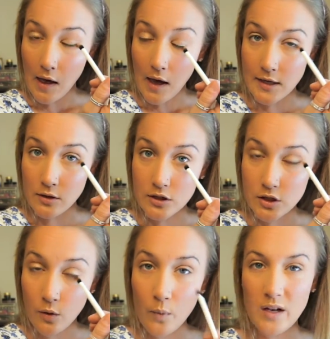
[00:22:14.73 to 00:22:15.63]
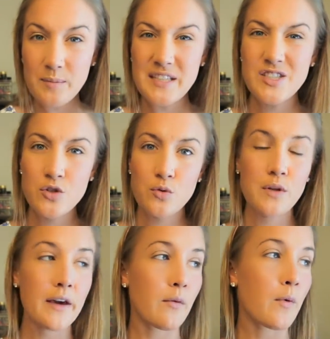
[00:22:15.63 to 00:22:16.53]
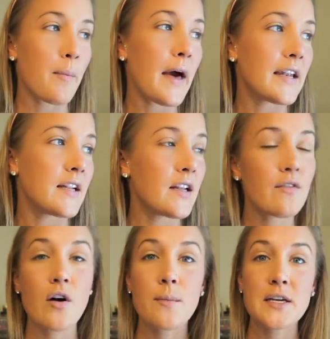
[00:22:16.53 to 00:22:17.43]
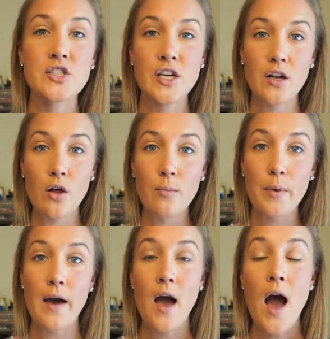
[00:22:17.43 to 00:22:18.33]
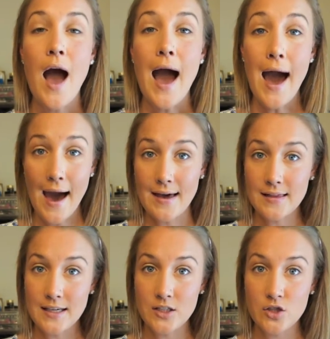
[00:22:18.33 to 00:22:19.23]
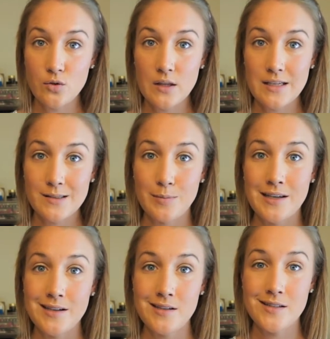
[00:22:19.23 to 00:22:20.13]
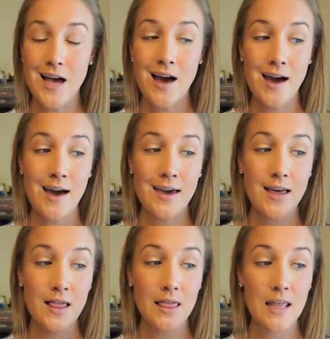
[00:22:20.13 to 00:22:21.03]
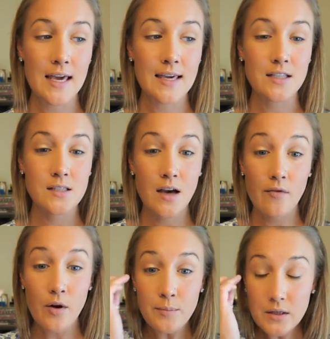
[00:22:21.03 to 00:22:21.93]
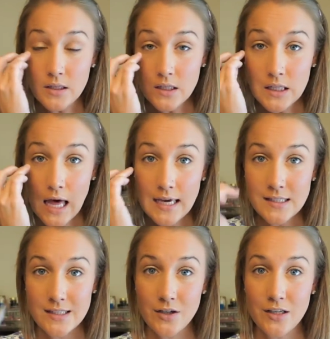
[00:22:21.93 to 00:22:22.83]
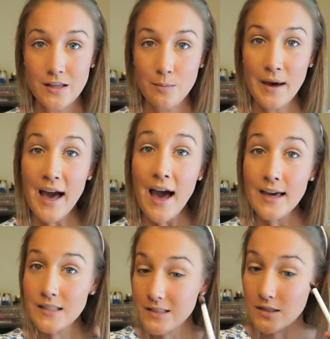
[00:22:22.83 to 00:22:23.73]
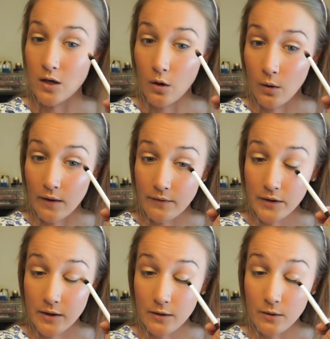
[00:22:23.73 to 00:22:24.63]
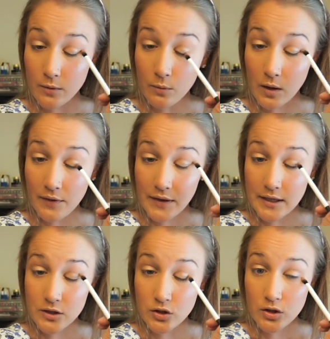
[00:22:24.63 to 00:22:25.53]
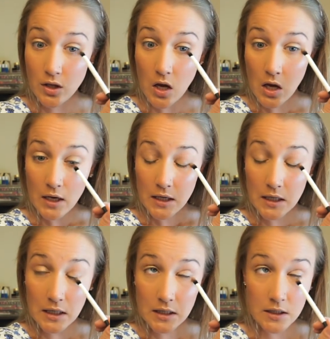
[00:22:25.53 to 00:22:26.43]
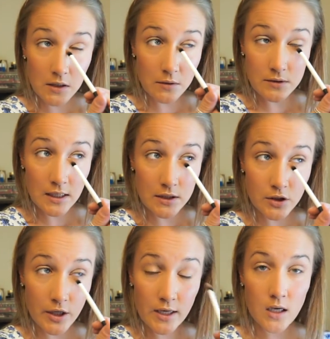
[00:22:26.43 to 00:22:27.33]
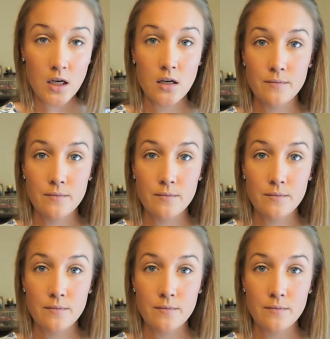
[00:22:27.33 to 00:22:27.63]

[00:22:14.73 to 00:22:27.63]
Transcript: I just don't want to be too like repetitive on my channel, but I like to do this because I like to cover up the little lines underneath my eyes. So if you want that, need to use that trick